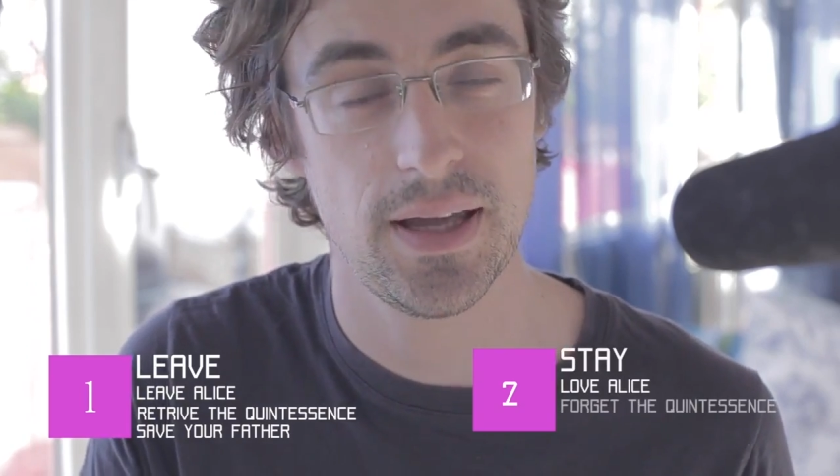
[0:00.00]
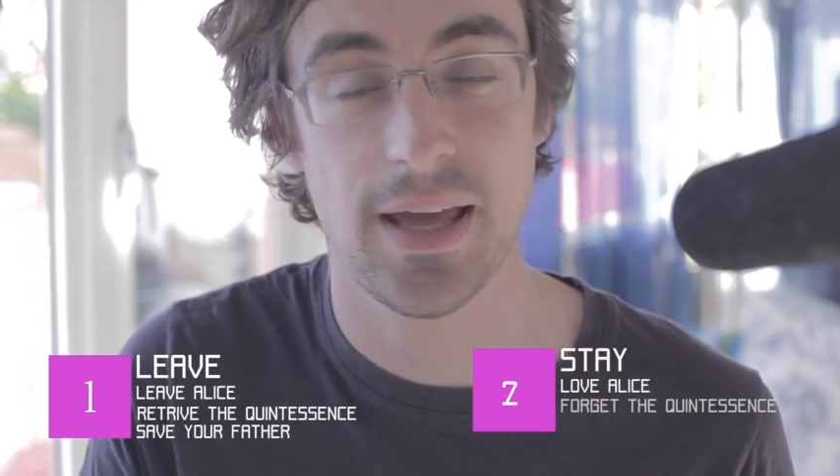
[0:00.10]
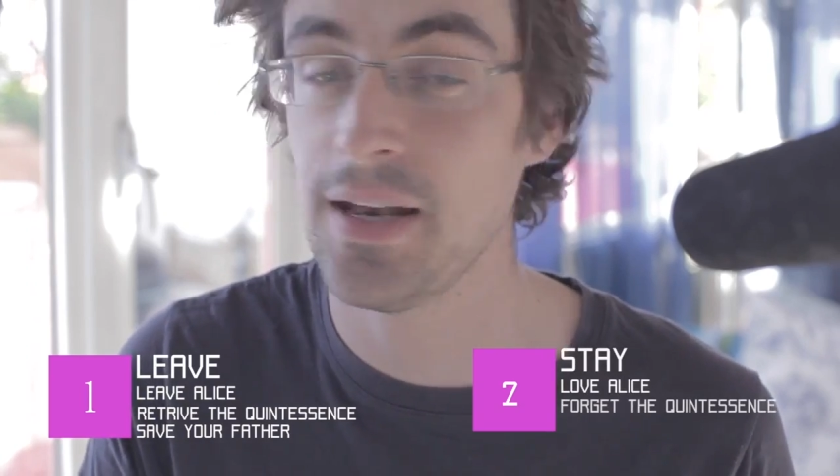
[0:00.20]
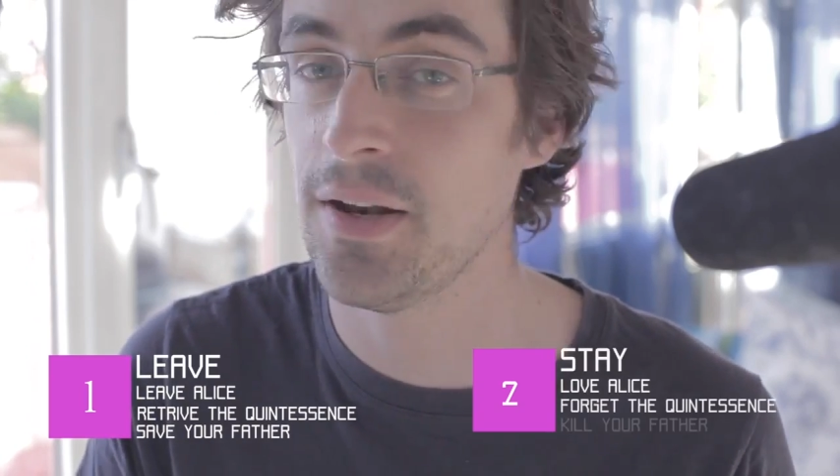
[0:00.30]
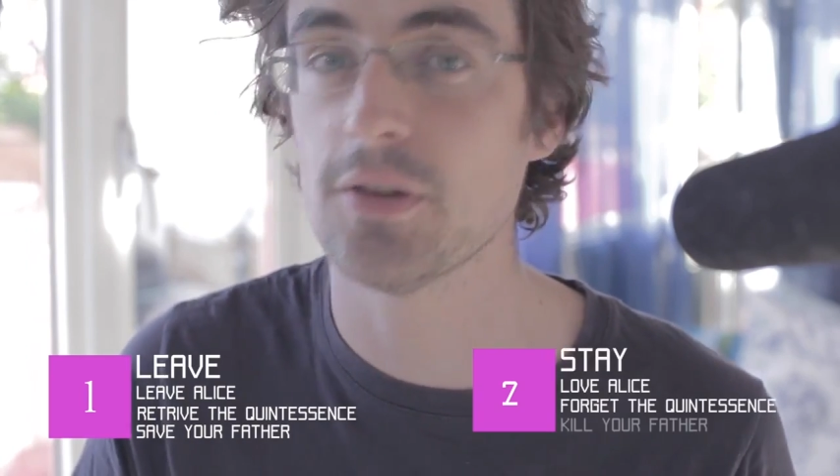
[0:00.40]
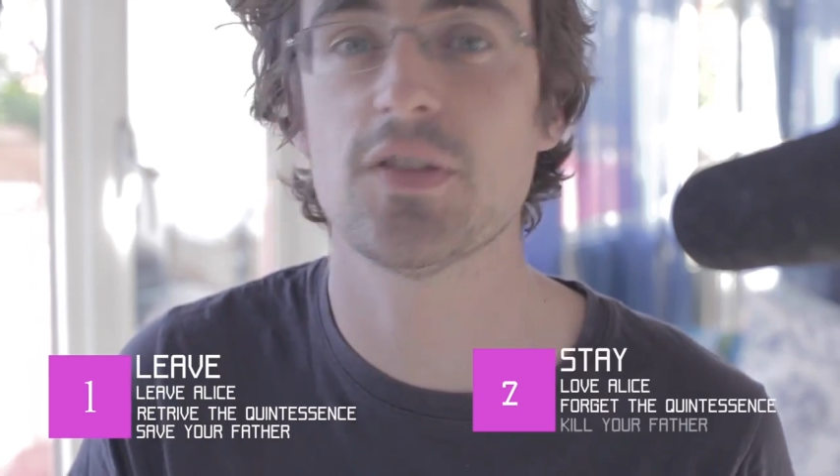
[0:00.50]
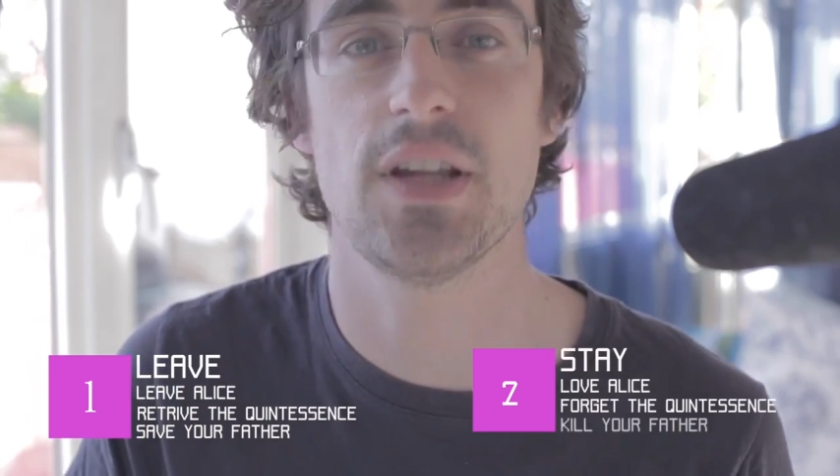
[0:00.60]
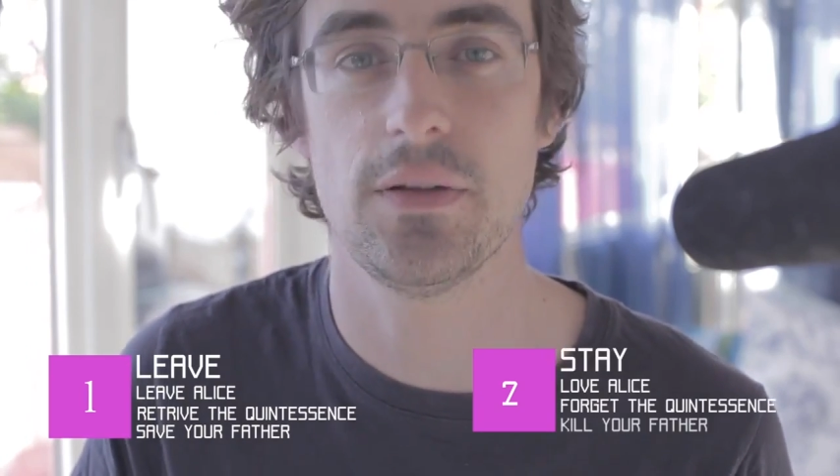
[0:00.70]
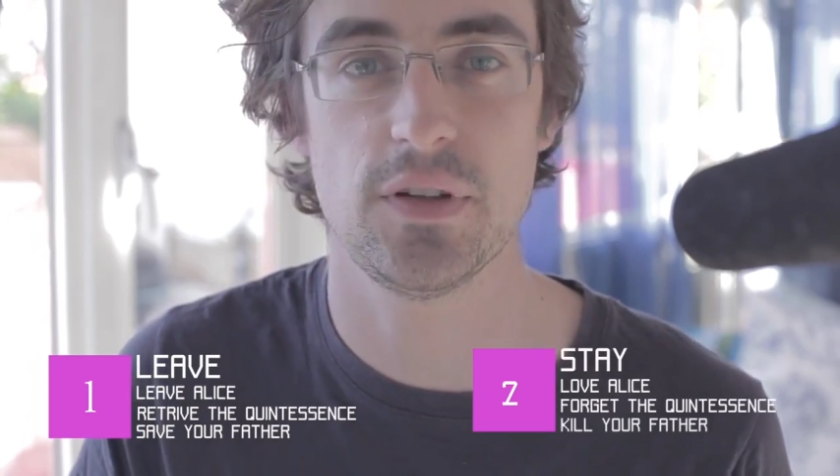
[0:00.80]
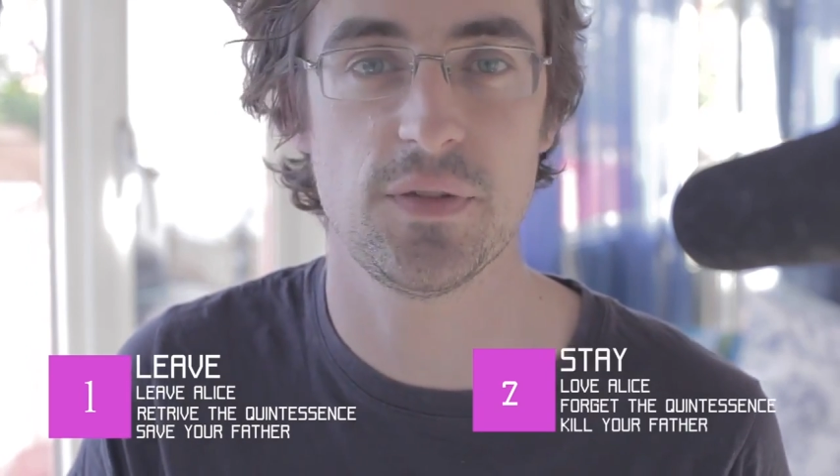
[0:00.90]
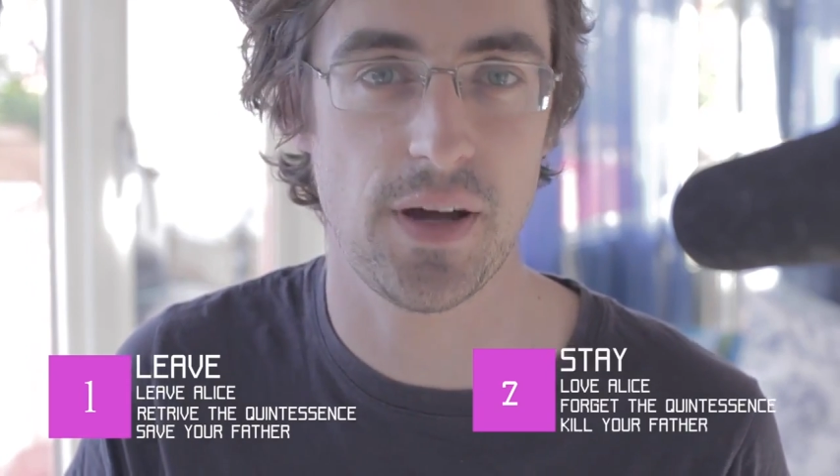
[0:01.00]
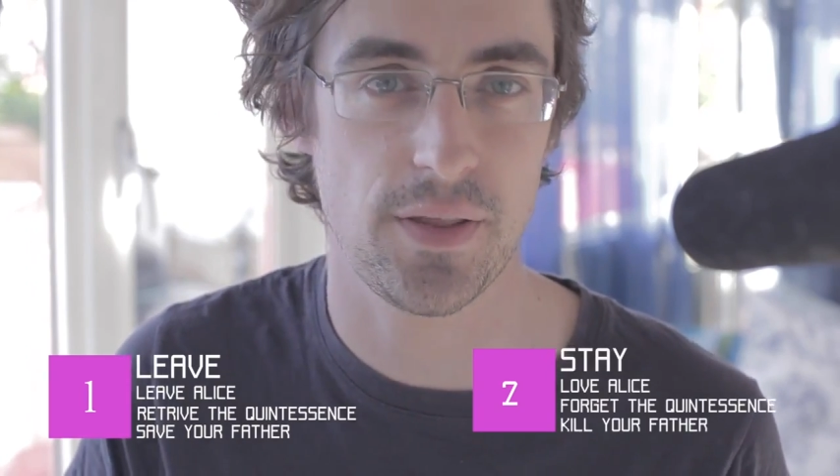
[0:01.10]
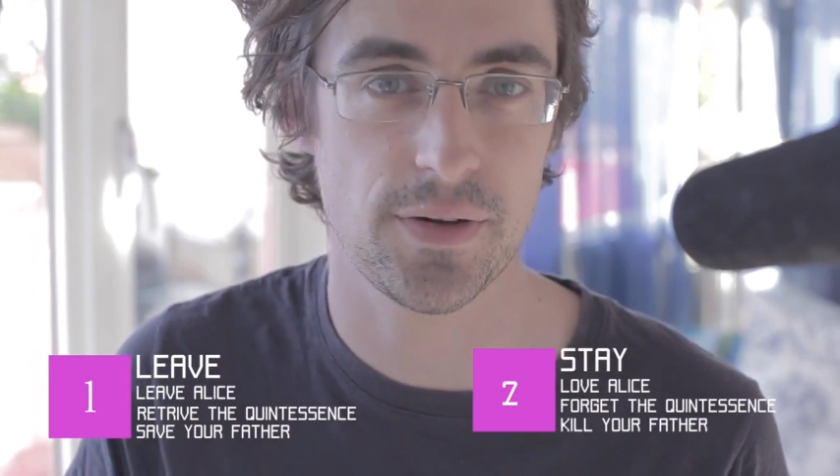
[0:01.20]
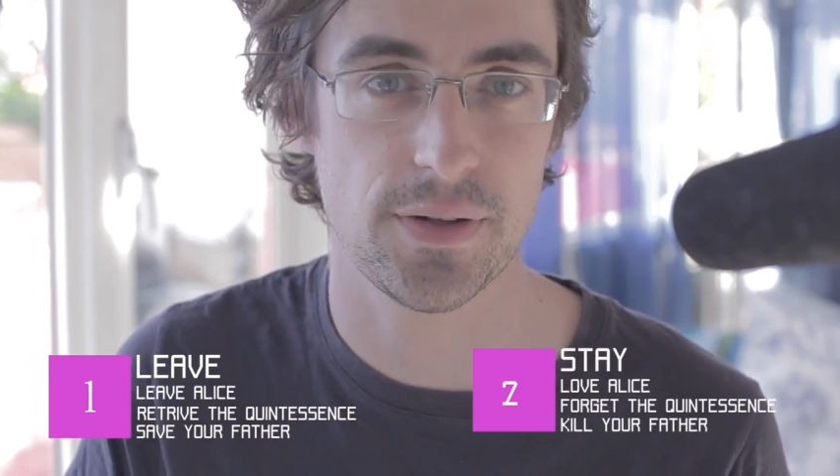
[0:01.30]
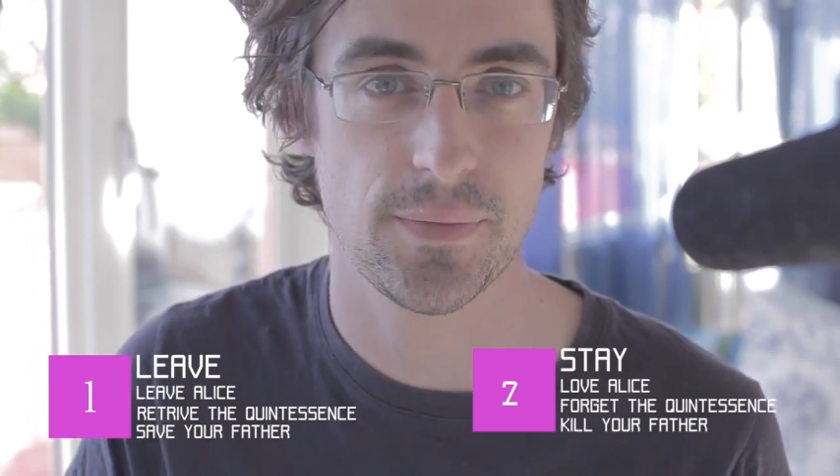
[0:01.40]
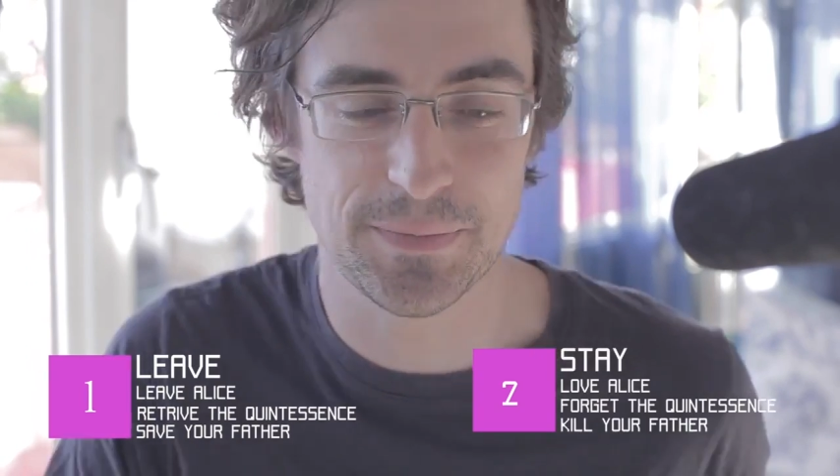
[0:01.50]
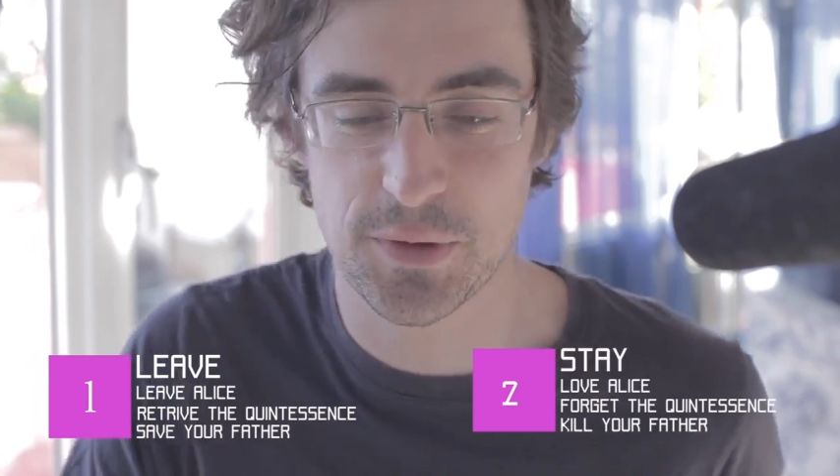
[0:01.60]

and not save his father.